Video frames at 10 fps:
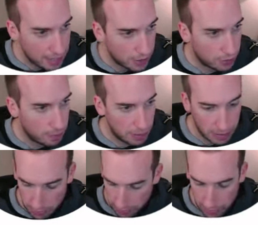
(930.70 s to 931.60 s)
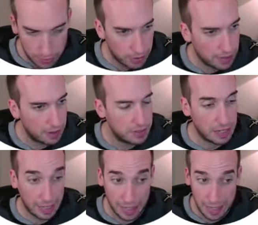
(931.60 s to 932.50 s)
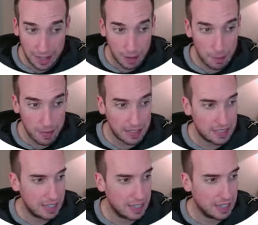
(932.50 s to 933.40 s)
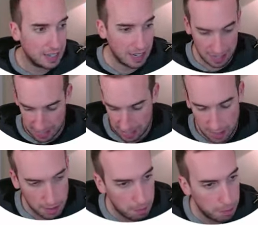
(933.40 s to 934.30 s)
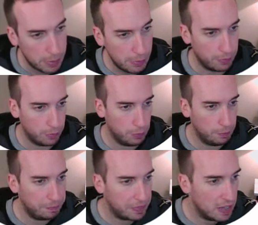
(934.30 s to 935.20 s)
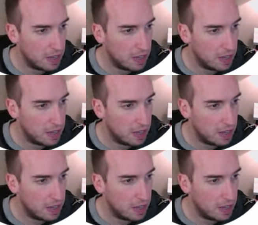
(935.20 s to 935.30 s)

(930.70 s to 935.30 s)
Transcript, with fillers: ninety three million three hundred thirty thousand in income. That's beautiful.